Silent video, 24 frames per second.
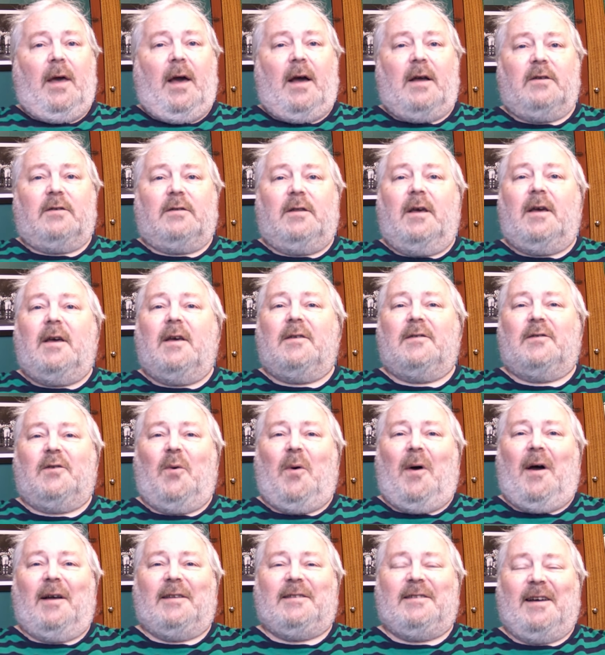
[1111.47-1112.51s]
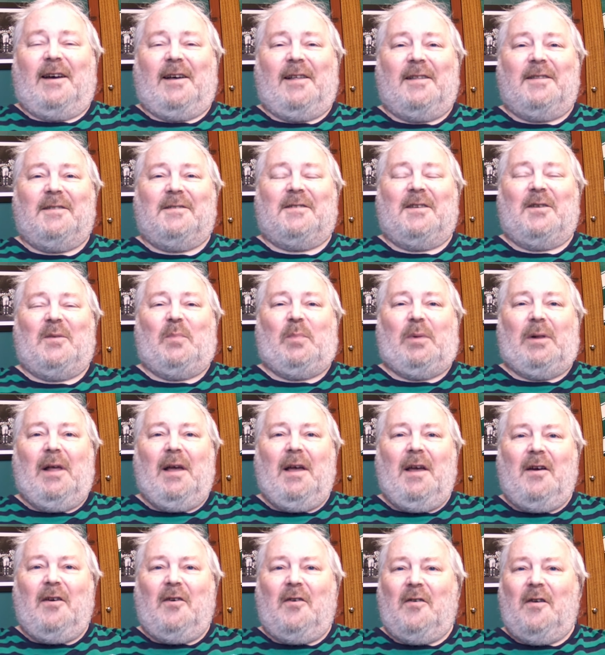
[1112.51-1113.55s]
actually is quite a talented
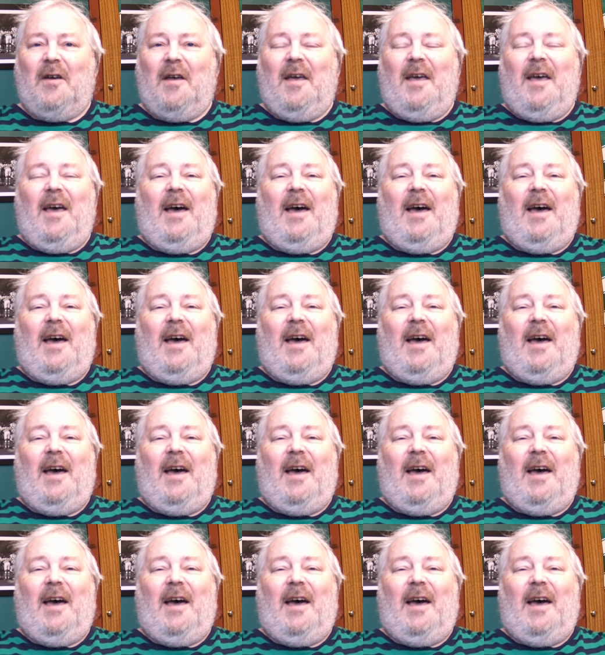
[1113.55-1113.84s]
player.